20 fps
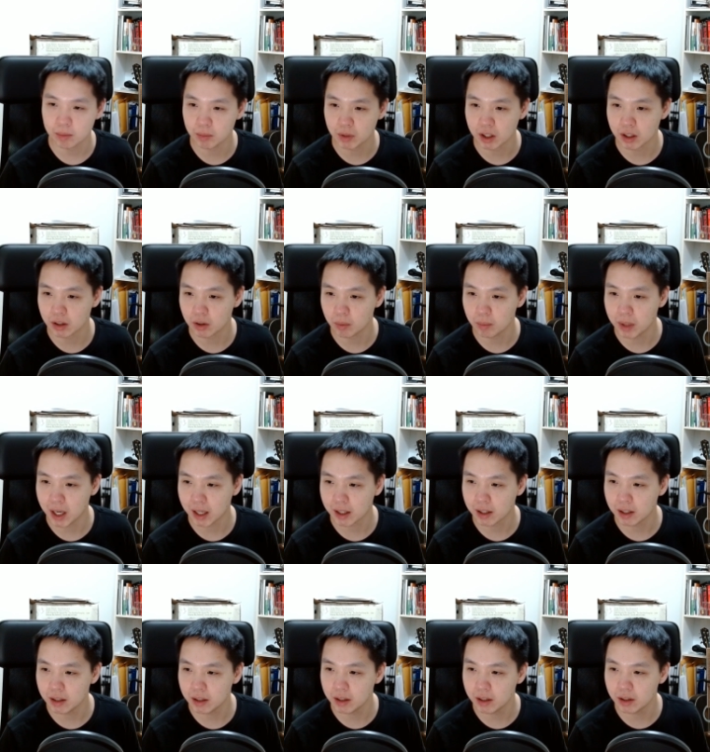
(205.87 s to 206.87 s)
I'm going to go back
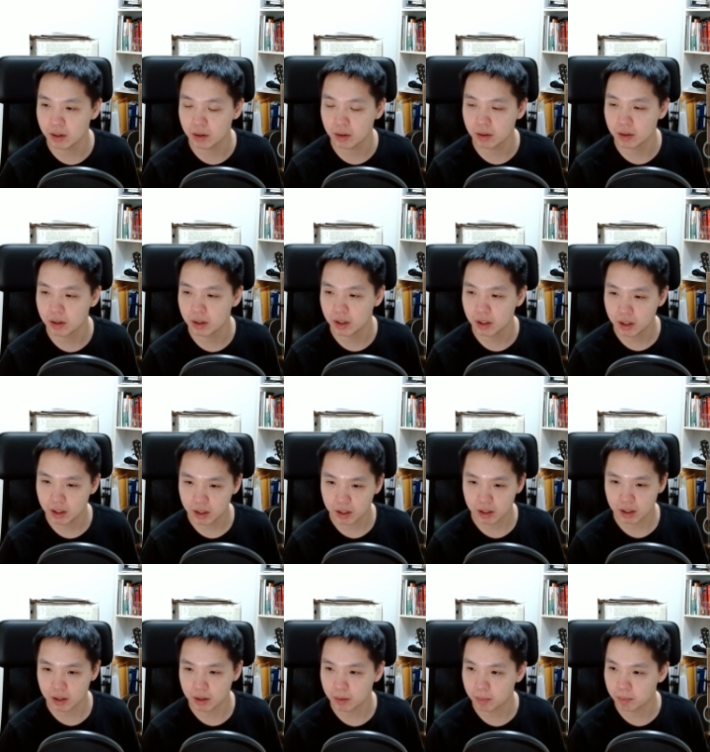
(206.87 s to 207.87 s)
in here,
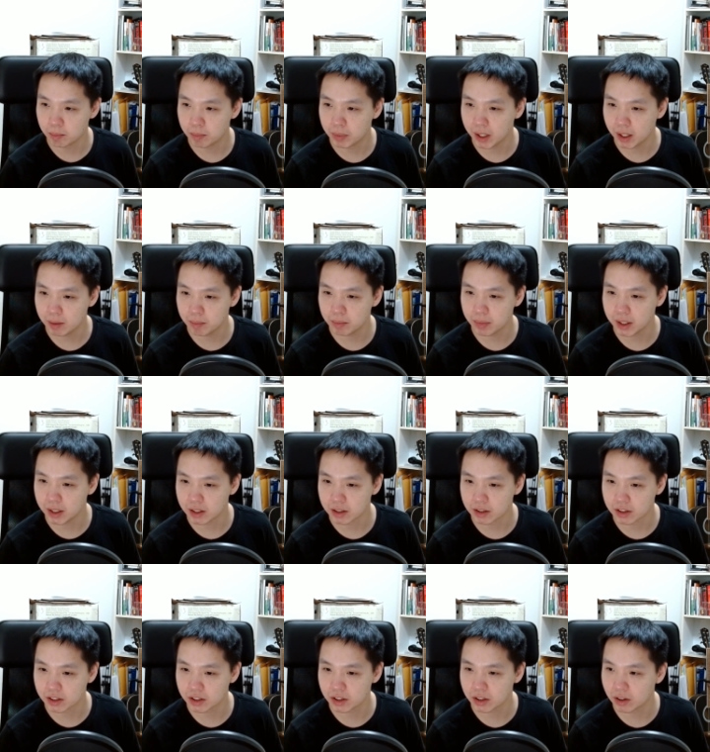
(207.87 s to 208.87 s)
I'm going to pip
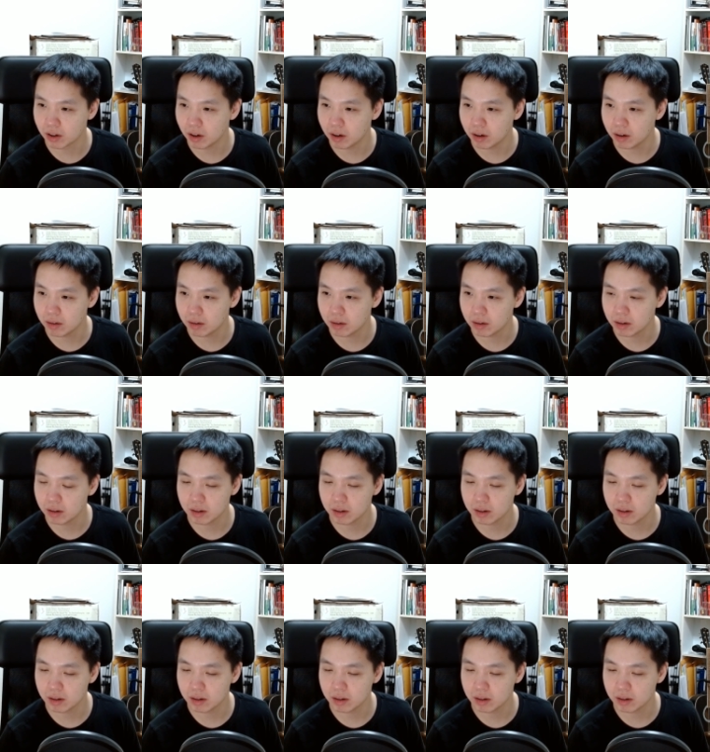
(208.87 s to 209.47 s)
install.